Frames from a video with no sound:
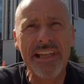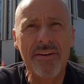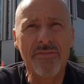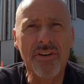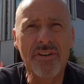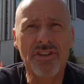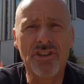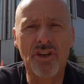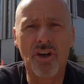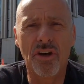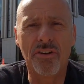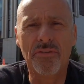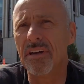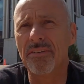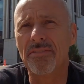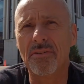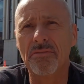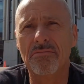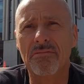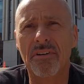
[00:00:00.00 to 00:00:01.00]
never sure if
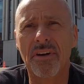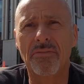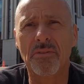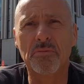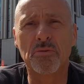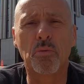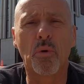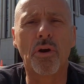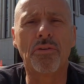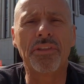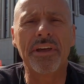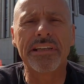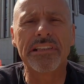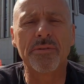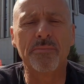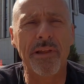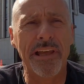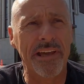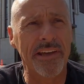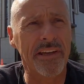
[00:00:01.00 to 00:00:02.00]
it was worth
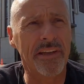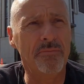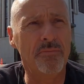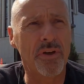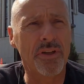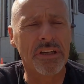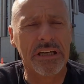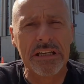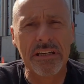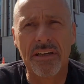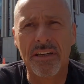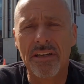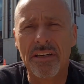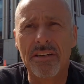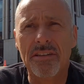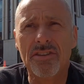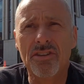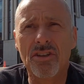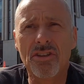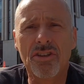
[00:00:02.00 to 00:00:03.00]
explaining, but
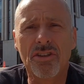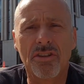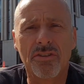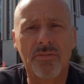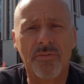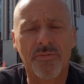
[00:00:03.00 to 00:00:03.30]
just